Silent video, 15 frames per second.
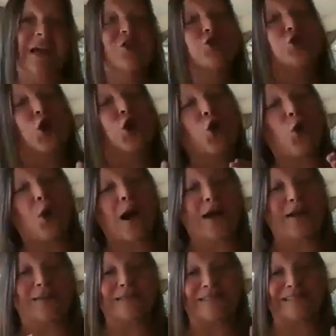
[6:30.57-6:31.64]
So
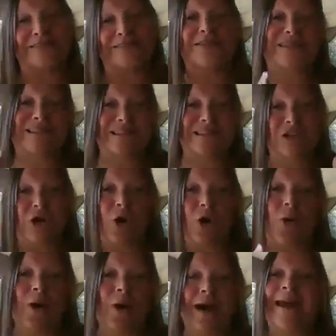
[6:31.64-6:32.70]
there's, you know,